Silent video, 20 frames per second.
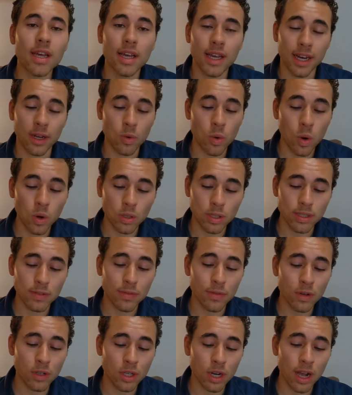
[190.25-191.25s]
and I quote,
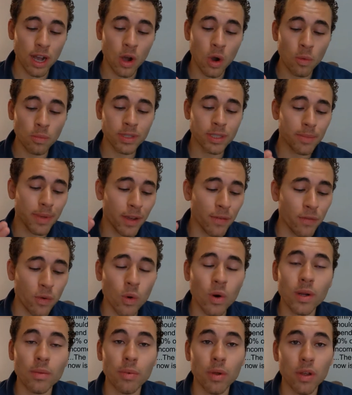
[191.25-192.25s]
for a home to be
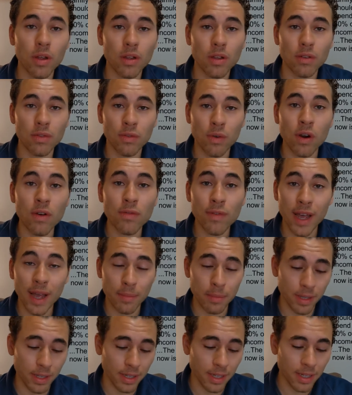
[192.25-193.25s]
affordable for a
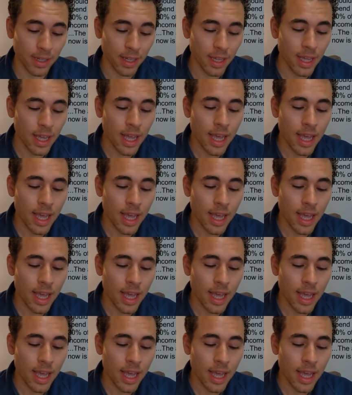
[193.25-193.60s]
family,